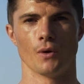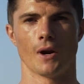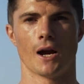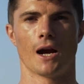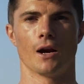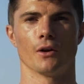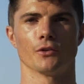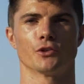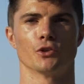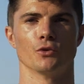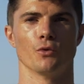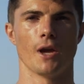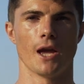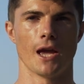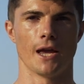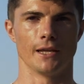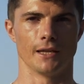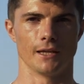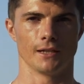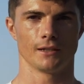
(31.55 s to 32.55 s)
how to
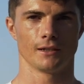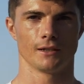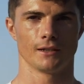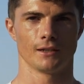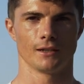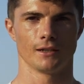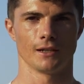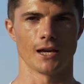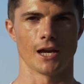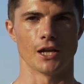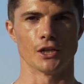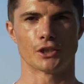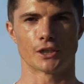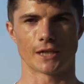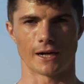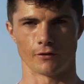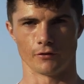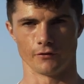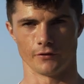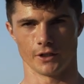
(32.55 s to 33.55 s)
edit a
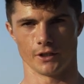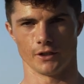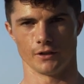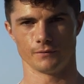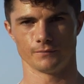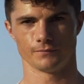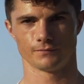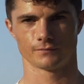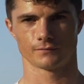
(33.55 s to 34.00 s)
travel video.